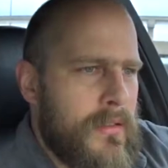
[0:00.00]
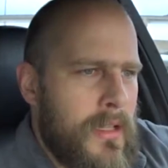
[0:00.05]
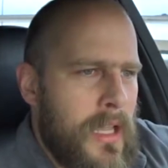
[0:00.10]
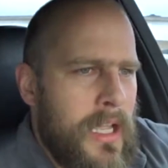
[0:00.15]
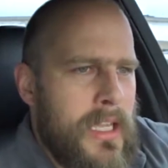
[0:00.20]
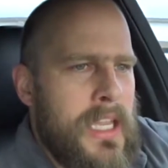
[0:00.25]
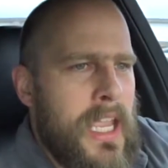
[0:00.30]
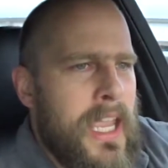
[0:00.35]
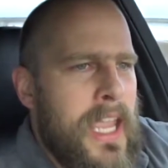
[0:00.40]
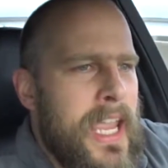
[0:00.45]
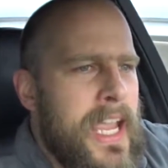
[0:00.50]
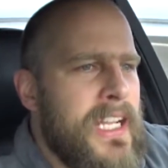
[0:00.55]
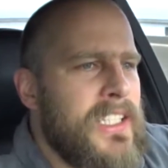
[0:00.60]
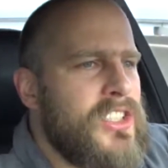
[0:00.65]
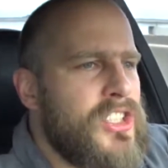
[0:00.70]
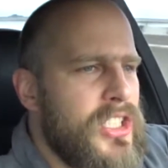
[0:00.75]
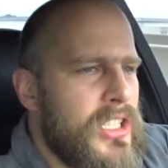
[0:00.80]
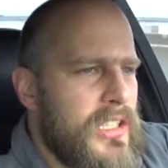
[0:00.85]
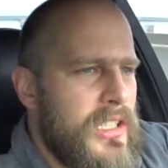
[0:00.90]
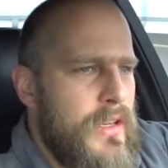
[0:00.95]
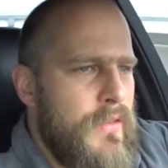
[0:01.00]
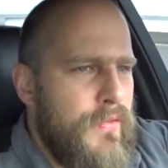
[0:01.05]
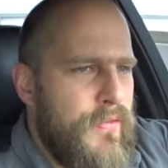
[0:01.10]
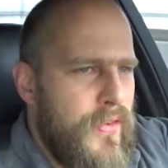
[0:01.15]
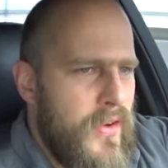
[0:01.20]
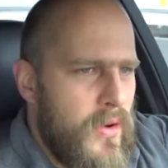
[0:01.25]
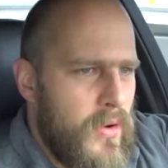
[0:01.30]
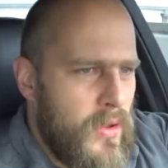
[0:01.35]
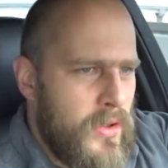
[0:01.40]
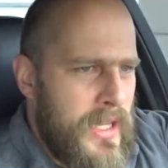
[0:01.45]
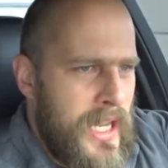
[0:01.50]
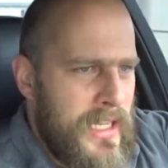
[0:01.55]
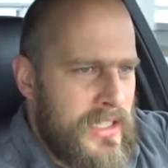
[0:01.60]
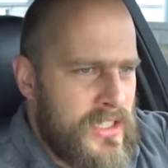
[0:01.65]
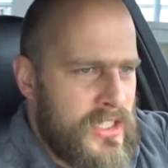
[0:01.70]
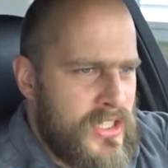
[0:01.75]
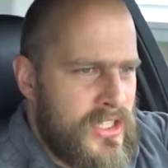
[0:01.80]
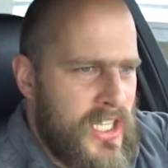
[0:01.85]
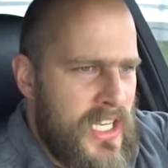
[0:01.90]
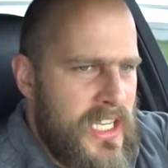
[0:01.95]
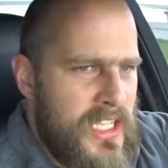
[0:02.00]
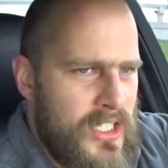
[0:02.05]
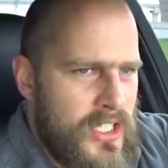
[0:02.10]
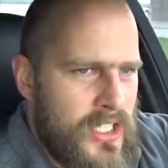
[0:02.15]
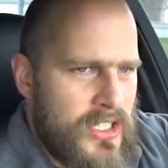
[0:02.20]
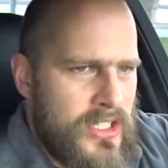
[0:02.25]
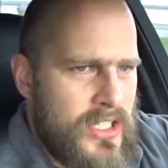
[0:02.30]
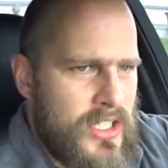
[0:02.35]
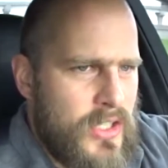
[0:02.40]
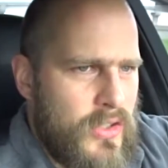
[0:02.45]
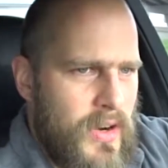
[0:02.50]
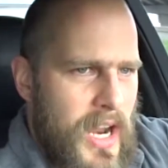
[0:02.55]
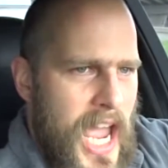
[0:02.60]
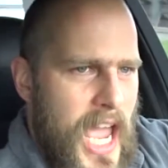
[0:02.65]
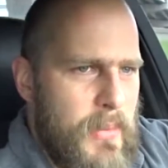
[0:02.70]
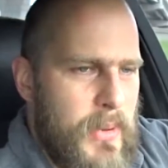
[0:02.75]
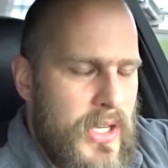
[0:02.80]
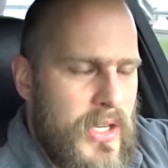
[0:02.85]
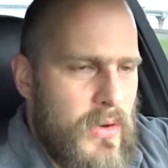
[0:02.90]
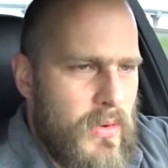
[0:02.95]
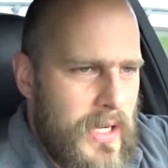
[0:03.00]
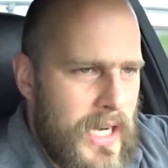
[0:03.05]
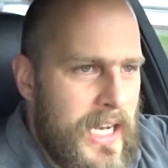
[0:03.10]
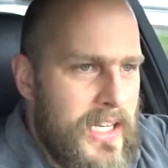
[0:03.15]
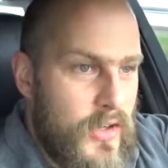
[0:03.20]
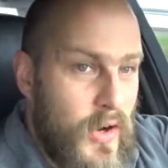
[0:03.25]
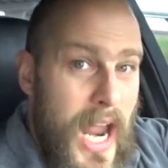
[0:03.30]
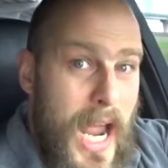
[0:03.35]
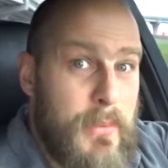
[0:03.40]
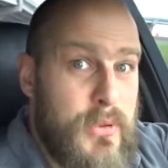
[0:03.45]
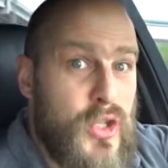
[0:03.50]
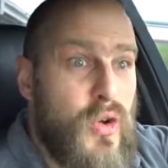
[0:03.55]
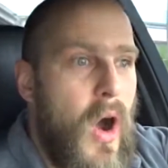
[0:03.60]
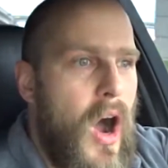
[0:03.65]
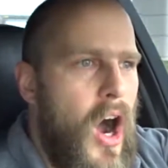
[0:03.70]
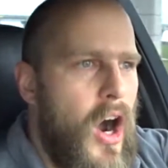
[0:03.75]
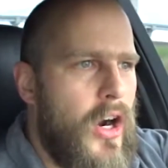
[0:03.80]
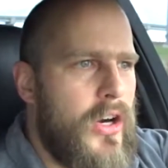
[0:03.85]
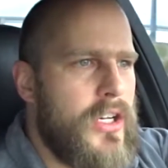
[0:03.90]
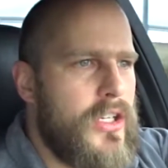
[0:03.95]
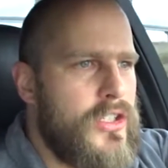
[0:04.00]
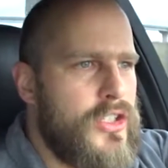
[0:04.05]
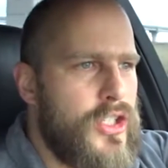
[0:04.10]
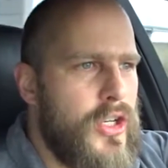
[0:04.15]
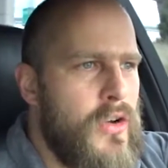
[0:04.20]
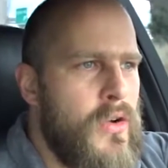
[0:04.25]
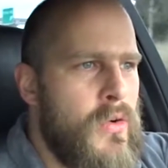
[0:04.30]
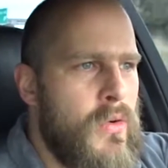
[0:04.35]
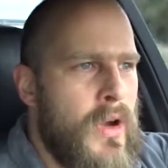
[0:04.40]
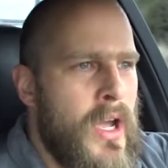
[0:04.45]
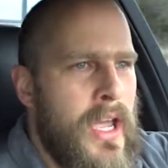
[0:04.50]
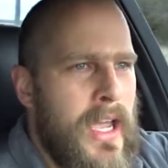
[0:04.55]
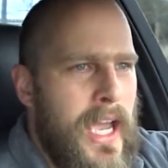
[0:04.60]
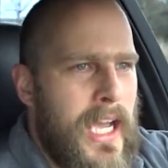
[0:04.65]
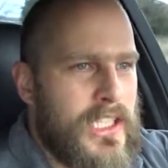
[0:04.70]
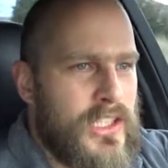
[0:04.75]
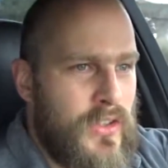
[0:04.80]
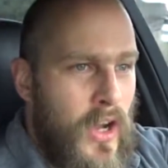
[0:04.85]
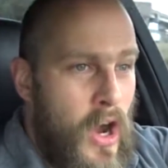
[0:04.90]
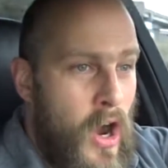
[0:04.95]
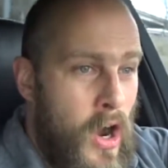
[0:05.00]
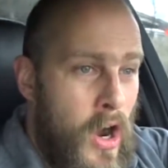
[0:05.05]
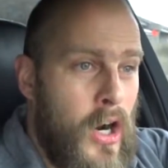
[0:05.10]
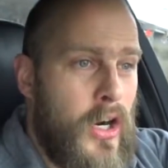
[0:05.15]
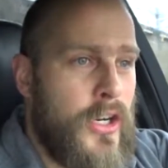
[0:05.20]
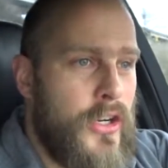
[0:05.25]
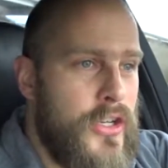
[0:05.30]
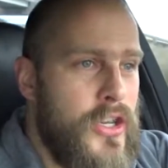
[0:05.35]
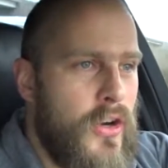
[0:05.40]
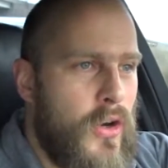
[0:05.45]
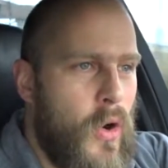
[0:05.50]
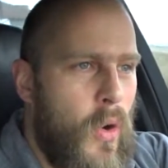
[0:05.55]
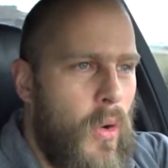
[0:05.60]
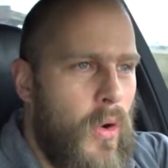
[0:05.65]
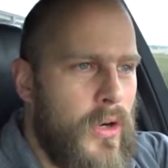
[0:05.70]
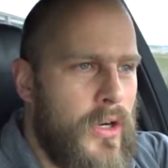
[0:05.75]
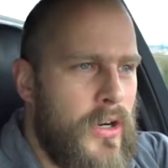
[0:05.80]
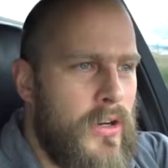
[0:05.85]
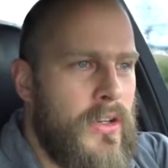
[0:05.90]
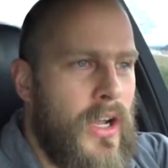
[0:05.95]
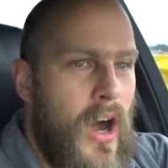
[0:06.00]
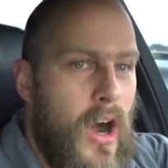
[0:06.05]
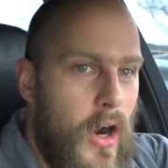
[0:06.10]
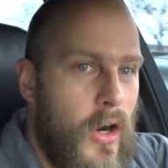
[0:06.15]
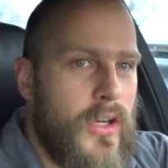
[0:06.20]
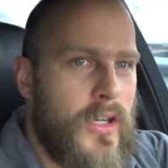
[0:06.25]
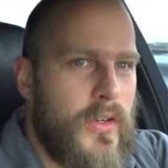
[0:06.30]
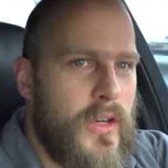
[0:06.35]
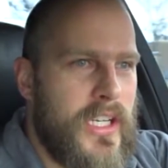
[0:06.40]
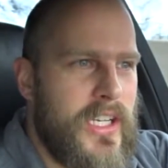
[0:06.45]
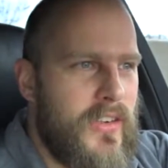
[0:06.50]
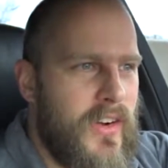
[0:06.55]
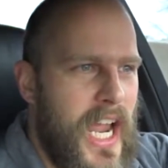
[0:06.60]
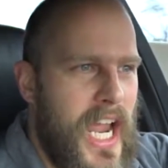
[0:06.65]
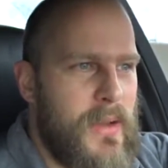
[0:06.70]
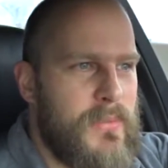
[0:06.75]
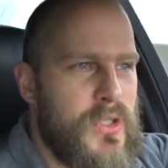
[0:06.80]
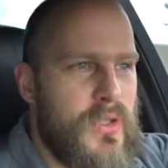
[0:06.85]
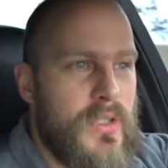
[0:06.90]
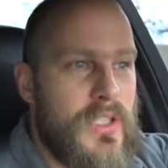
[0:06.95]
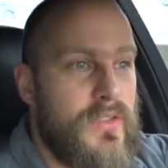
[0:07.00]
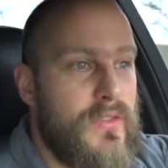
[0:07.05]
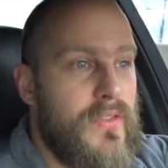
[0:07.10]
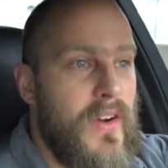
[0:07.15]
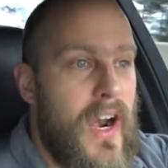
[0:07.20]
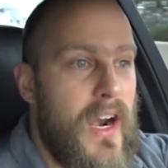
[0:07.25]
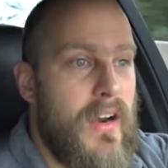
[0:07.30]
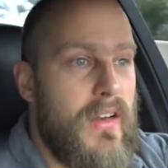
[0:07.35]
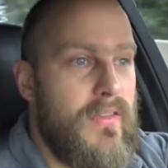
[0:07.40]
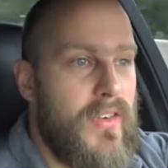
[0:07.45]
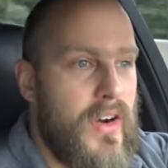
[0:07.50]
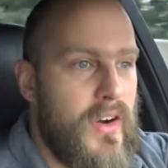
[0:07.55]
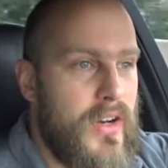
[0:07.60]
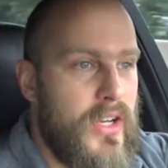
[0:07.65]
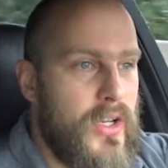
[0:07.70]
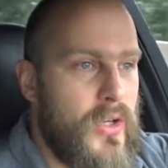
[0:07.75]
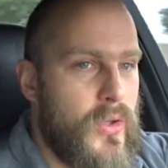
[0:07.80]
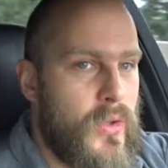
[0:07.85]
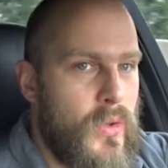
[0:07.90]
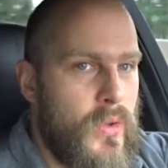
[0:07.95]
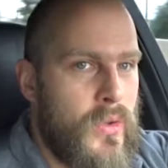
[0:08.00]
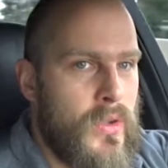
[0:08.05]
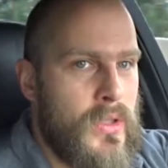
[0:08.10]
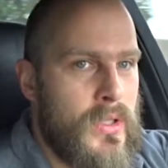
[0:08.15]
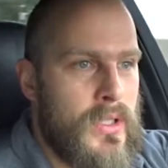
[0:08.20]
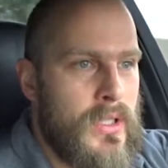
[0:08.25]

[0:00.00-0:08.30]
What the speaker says: And you instantly feel that seat just grabbing you. And it grabs you harder too. As harder you corner, the harder it grabs you. It's very, very cool.